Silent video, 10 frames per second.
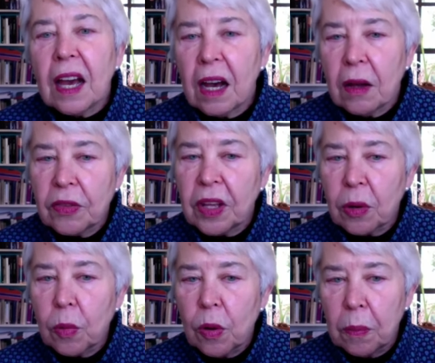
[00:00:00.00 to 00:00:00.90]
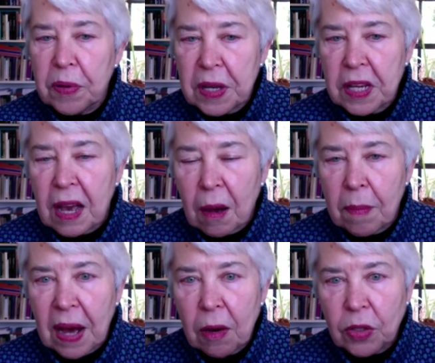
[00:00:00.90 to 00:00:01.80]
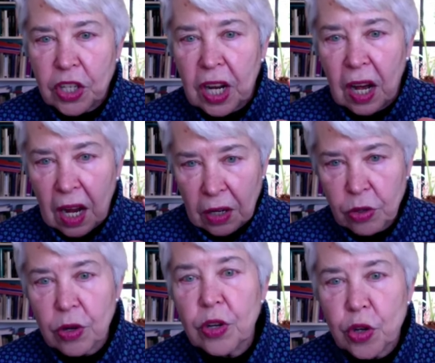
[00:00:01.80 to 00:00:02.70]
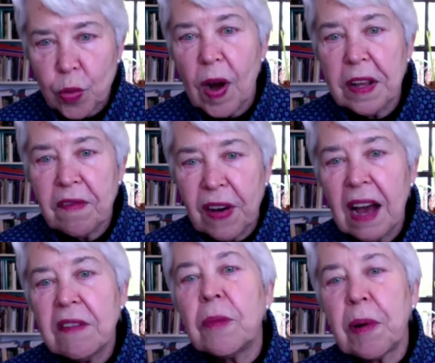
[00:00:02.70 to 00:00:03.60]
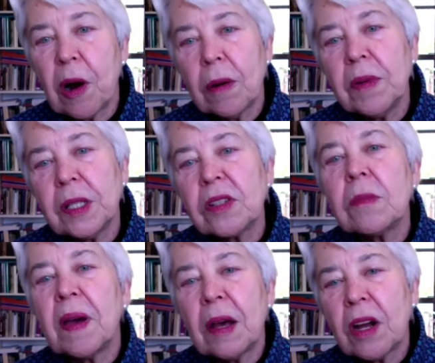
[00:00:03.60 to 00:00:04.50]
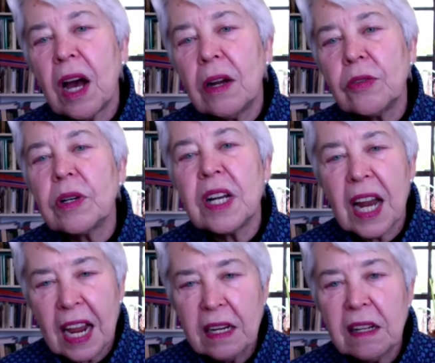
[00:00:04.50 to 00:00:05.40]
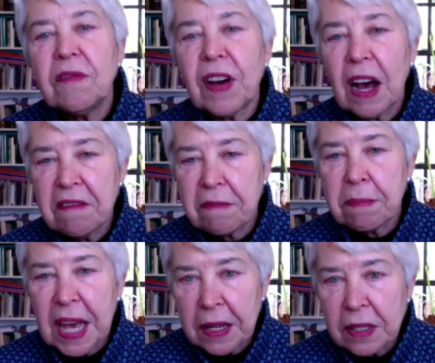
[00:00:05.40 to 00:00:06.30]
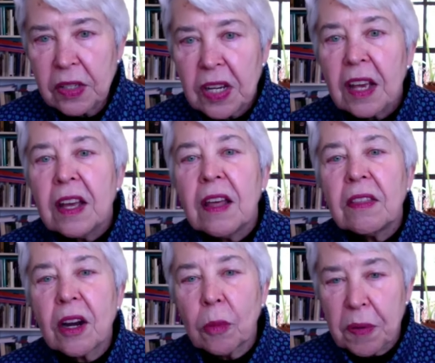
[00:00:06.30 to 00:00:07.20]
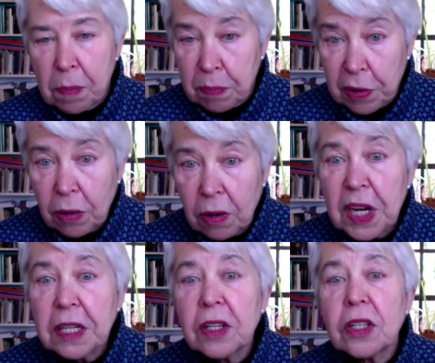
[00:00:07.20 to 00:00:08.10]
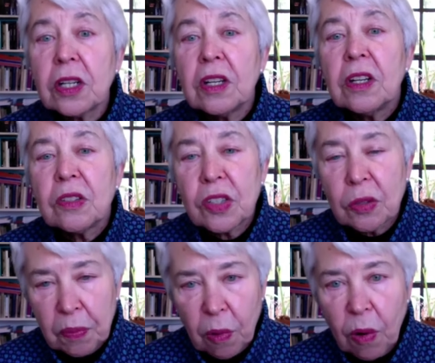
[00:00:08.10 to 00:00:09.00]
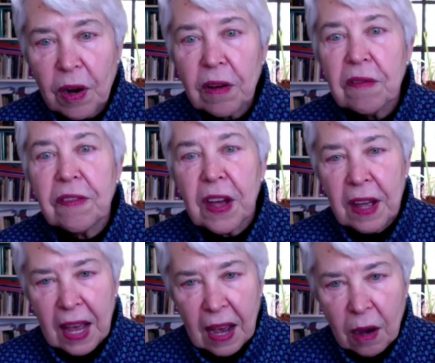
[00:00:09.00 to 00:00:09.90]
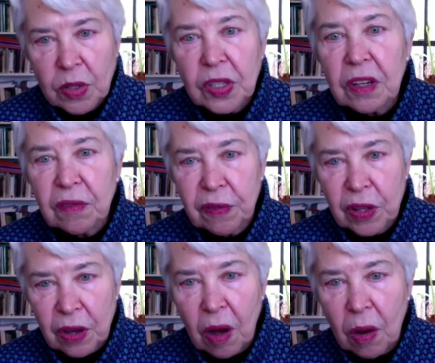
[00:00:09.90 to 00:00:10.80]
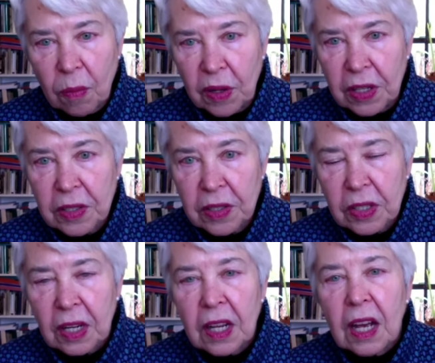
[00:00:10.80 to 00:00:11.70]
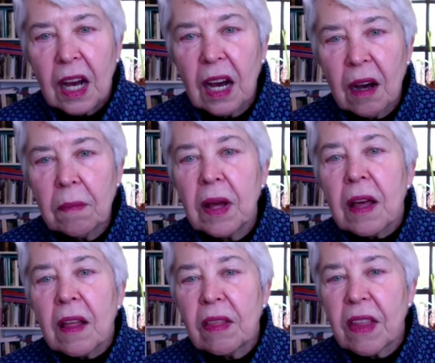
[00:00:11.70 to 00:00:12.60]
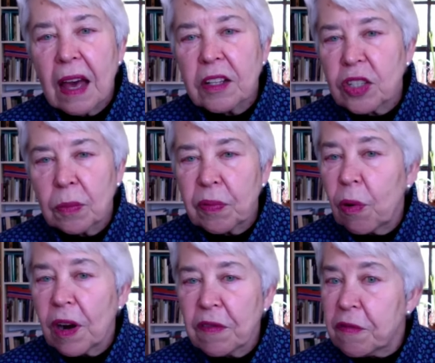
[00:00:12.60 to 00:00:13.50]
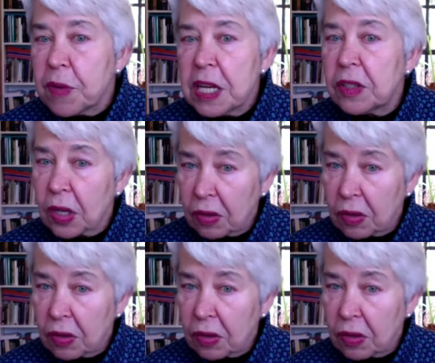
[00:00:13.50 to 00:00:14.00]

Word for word: Uh, there will be about 125 apartments, about 185 beds that'll be permanent, supportive housing for the homeless. Um, that supportive means